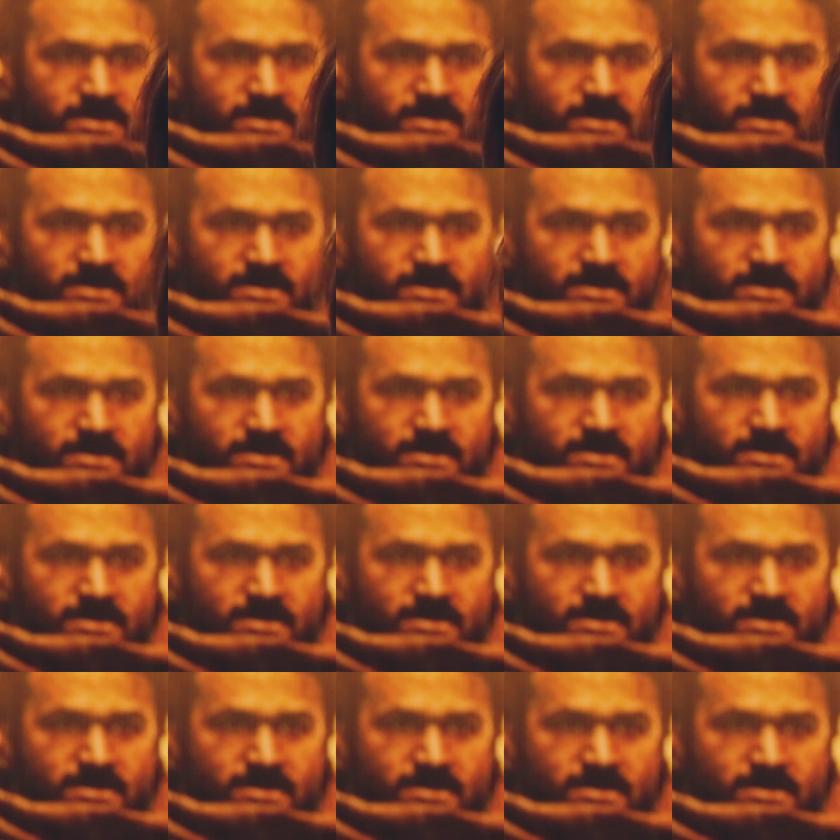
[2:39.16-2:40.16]

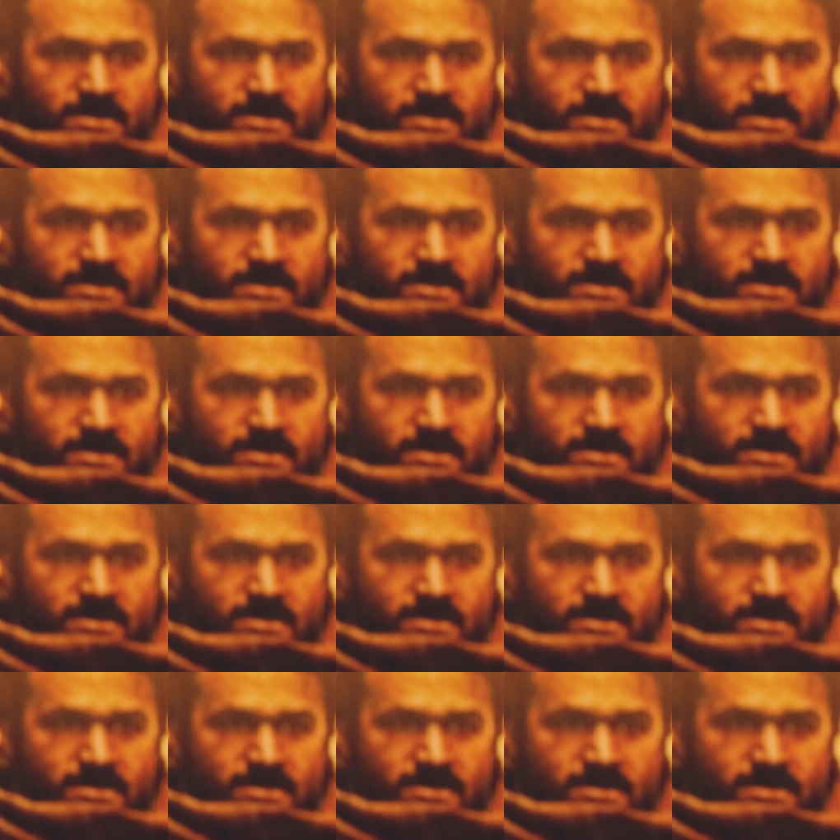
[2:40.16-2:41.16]

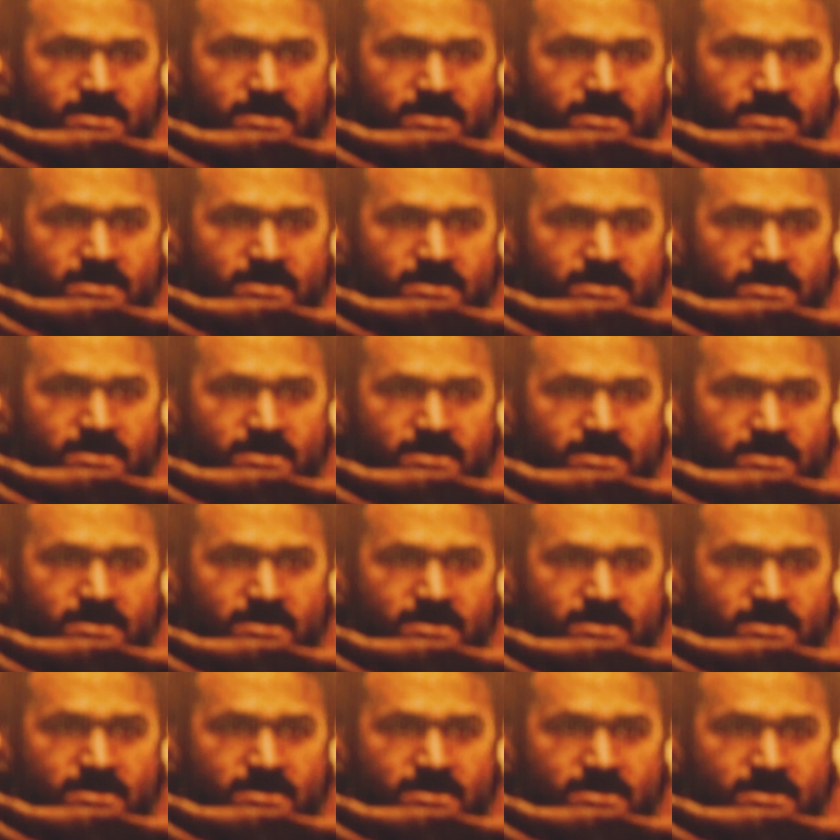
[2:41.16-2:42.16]

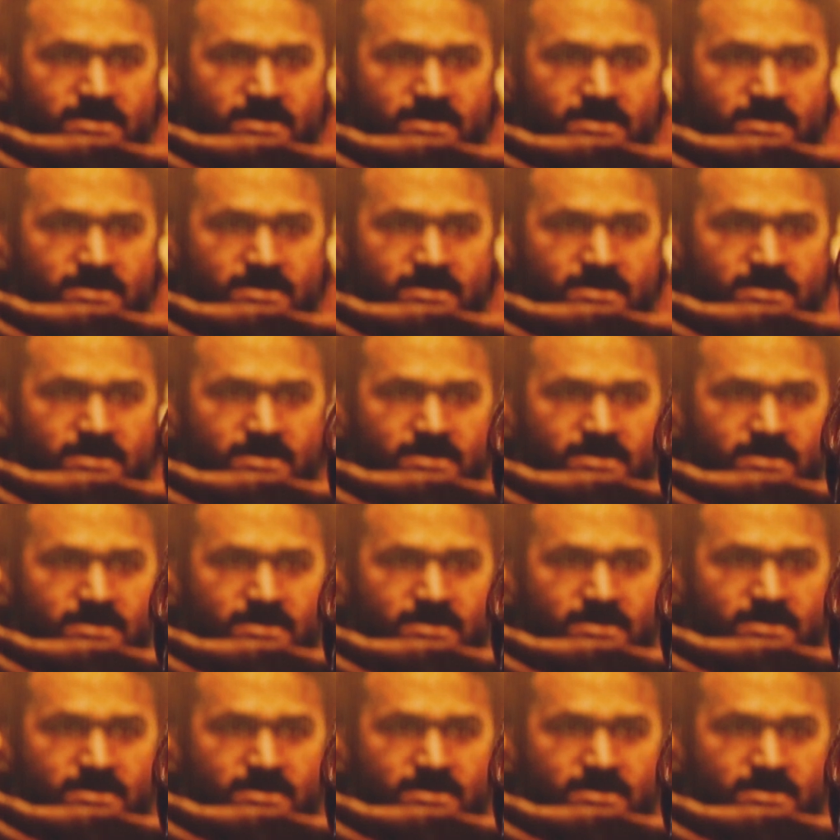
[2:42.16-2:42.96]
(not speaking)